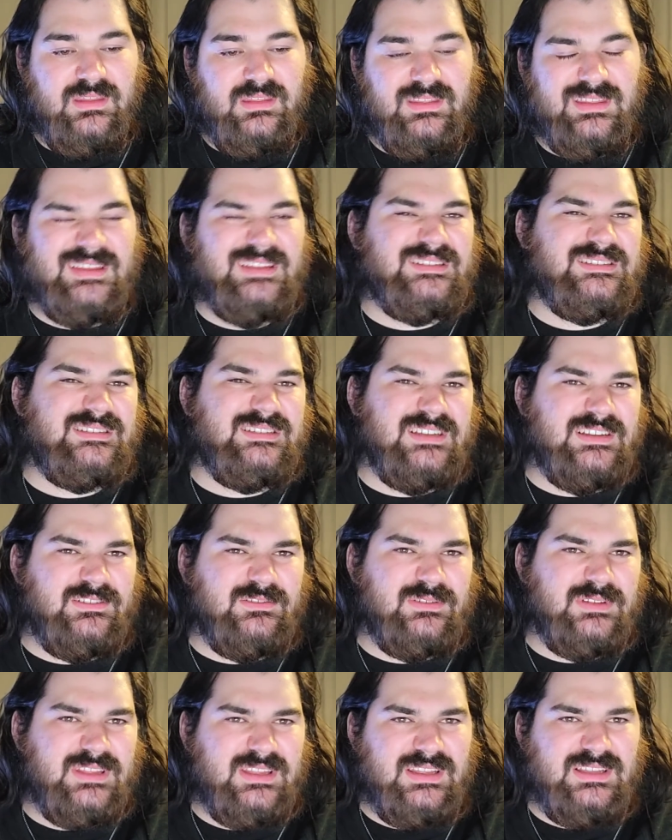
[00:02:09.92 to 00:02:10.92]
This
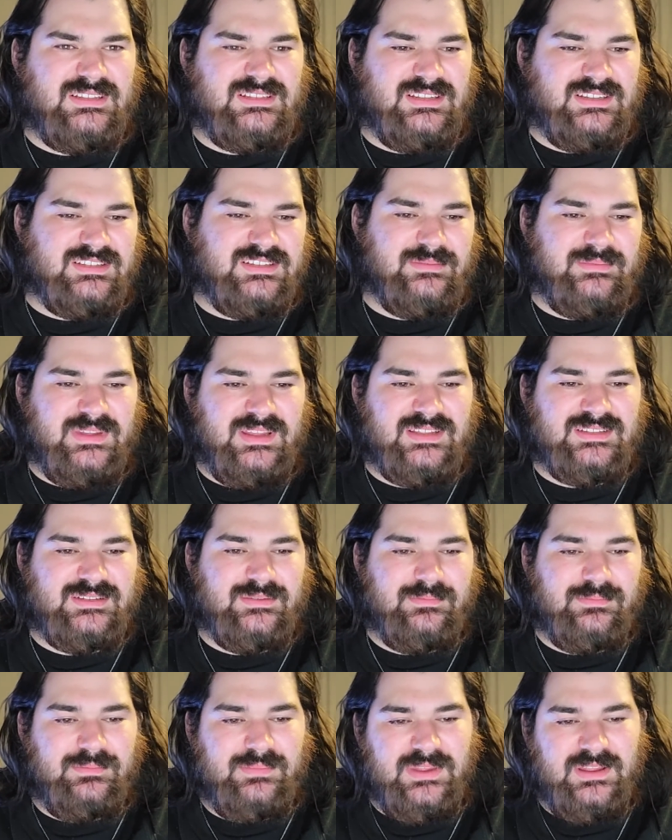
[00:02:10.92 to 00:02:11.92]
single key system is
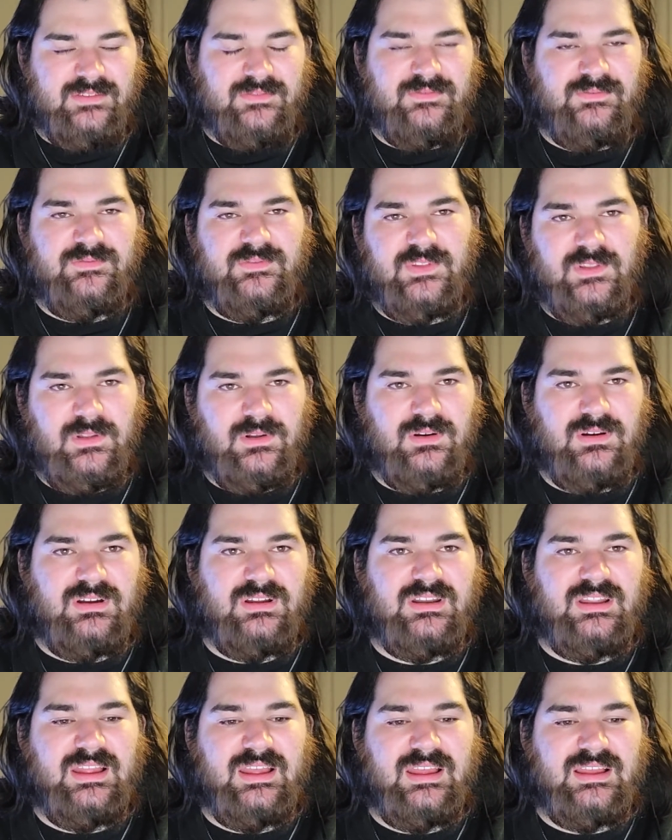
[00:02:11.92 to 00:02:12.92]
a bit
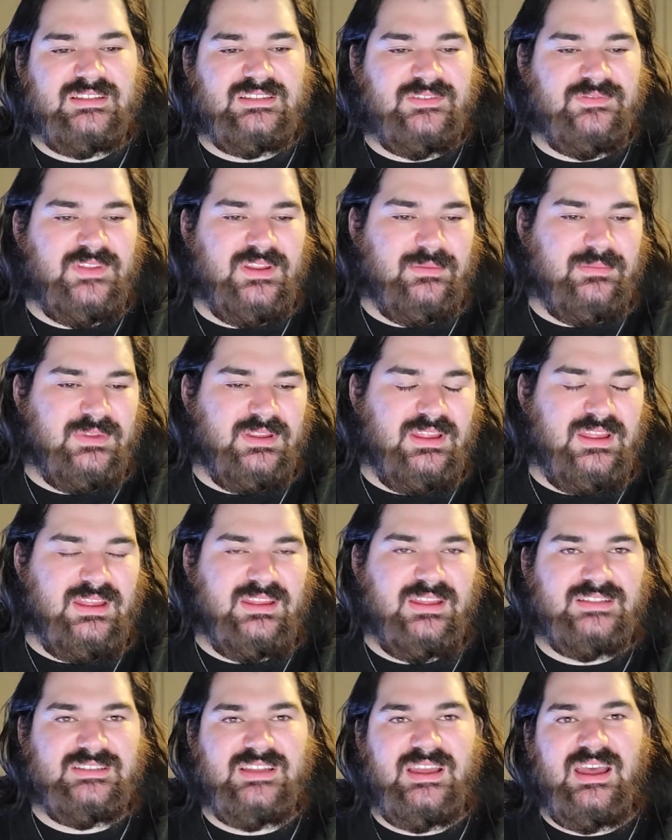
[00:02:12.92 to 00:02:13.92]
flawed, as if anybody
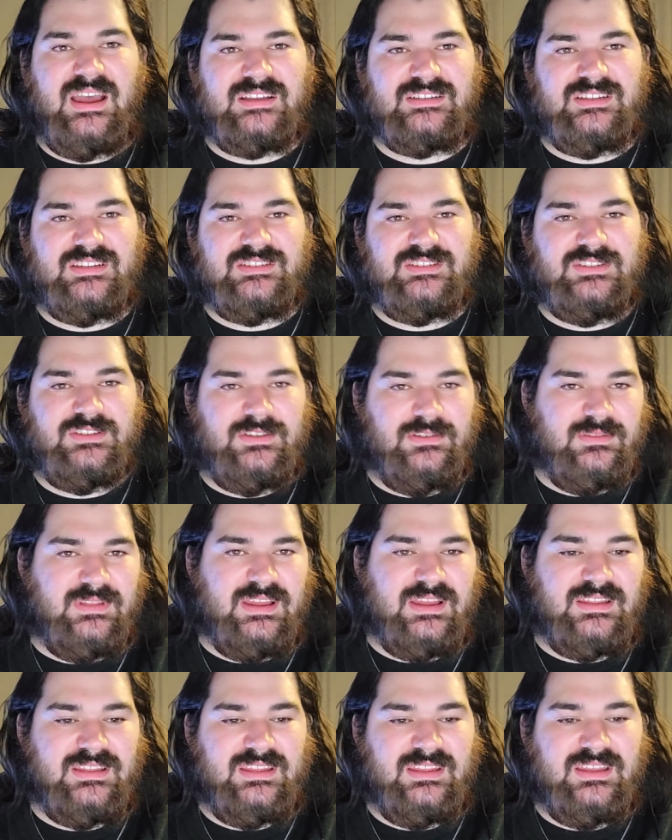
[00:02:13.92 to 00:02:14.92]
gets access to
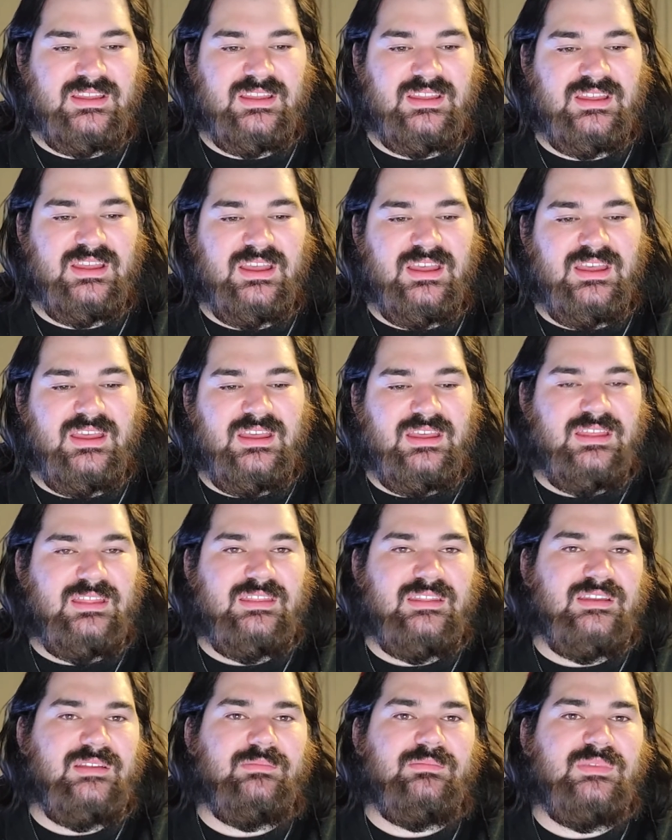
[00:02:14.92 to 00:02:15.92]
that key,
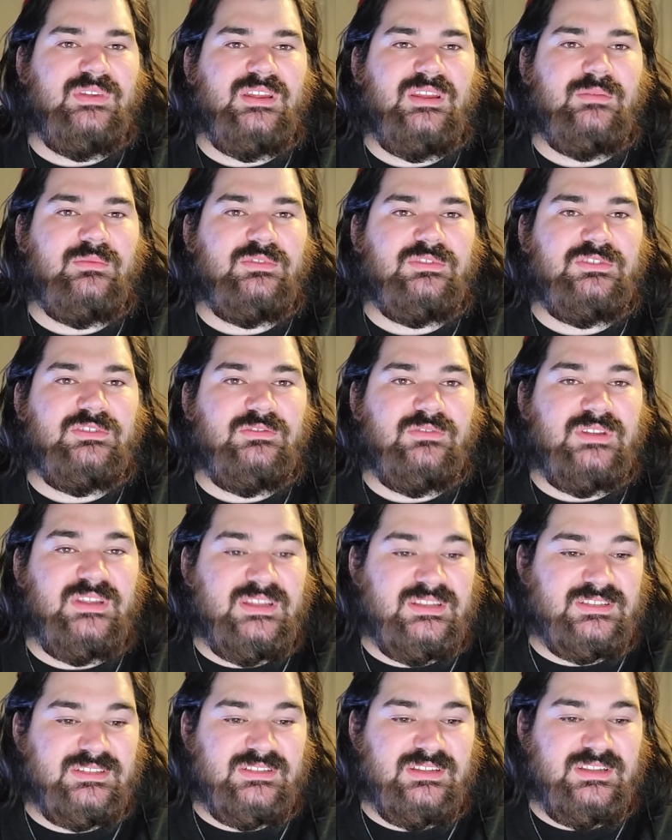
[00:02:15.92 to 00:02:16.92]
they'd be able to
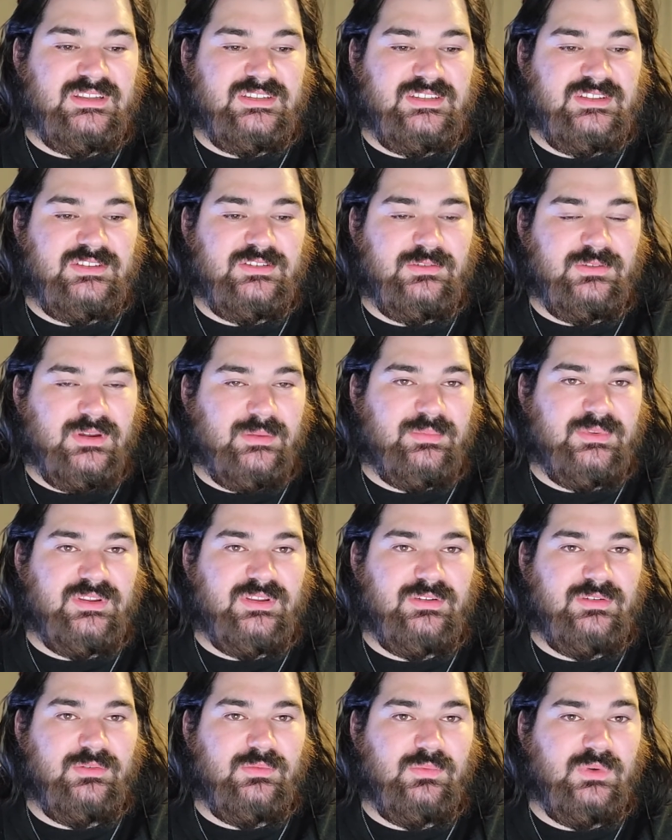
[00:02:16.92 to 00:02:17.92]
easily decrypt
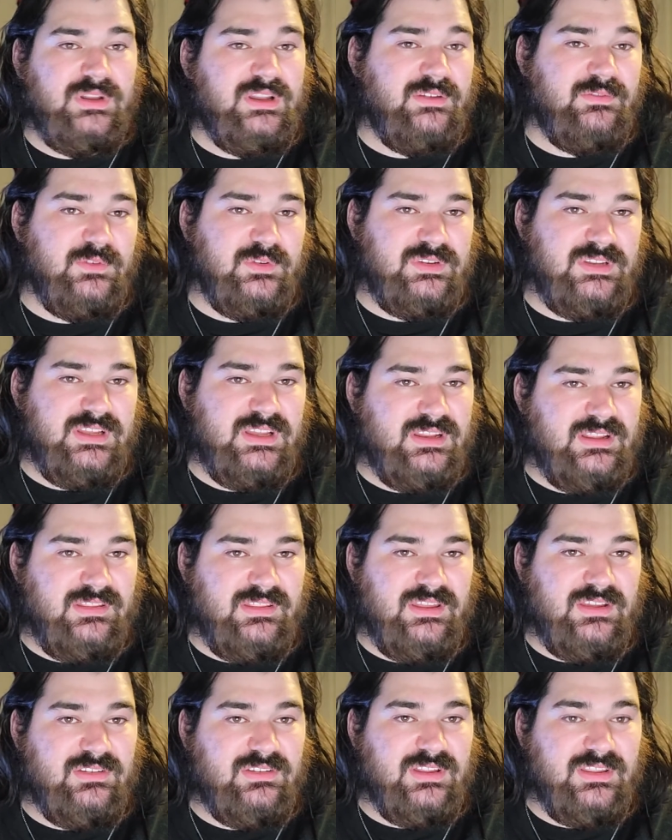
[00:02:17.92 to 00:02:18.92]
whatever data
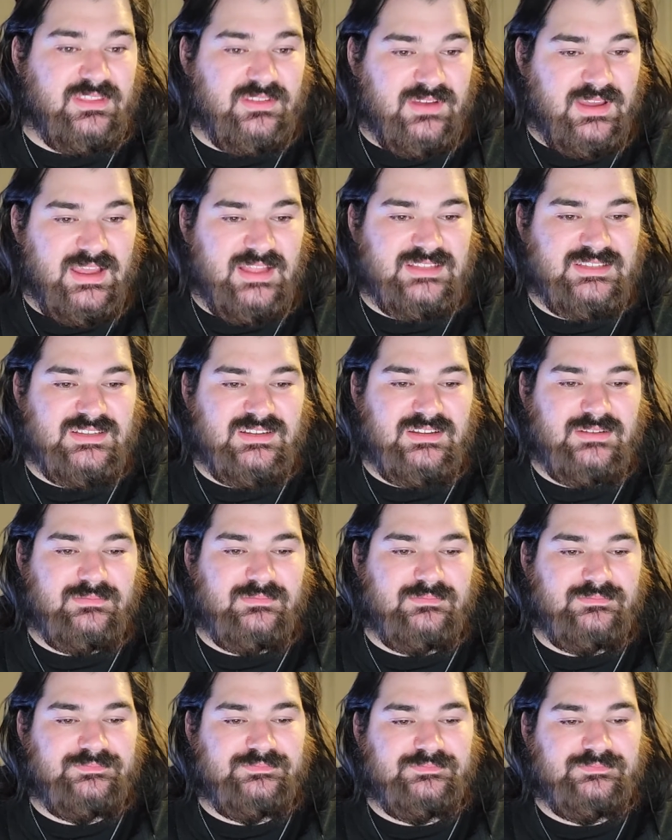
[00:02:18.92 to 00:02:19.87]
they could get their hands on.